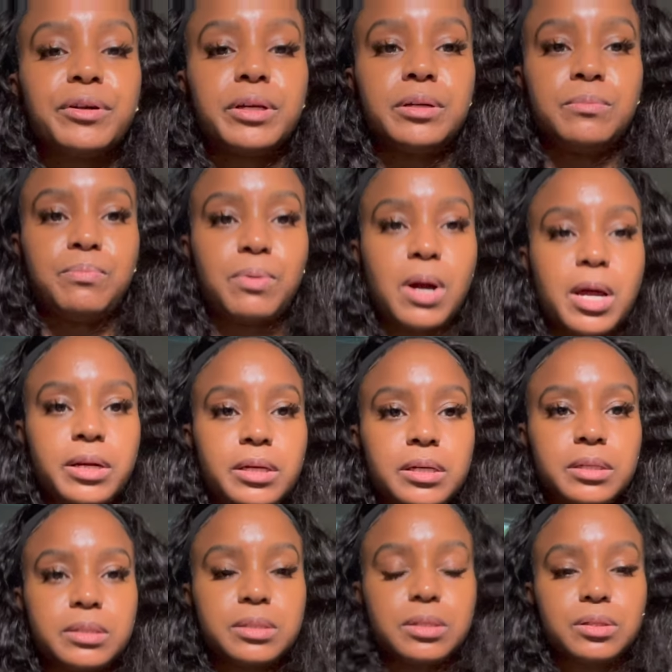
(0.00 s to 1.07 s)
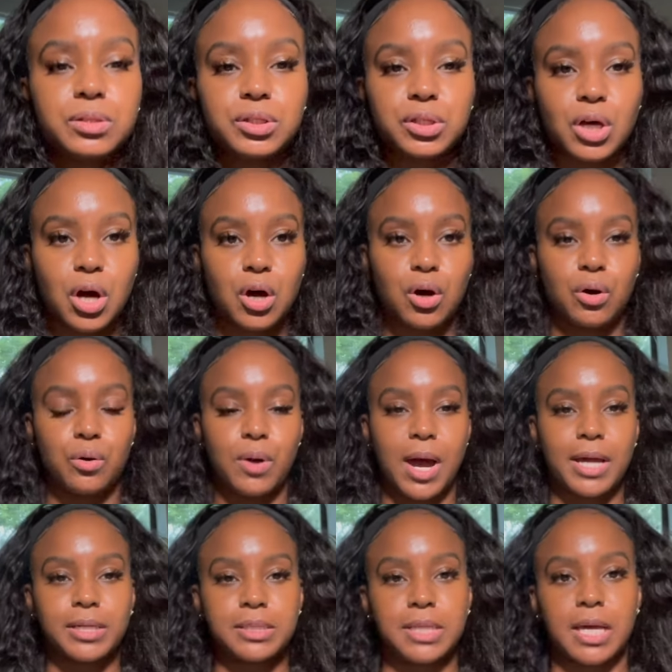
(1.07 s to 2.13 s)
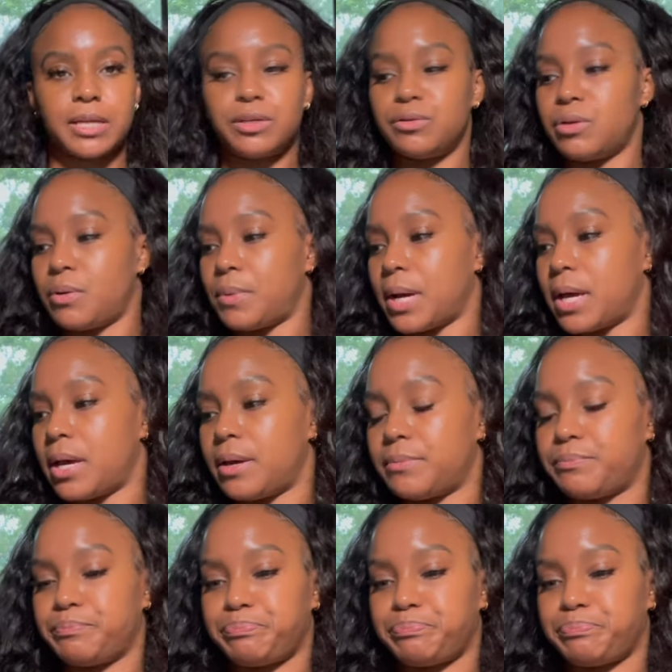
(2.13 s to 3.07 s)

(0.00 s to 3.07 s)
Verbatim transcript: end products. So I decided, you know what?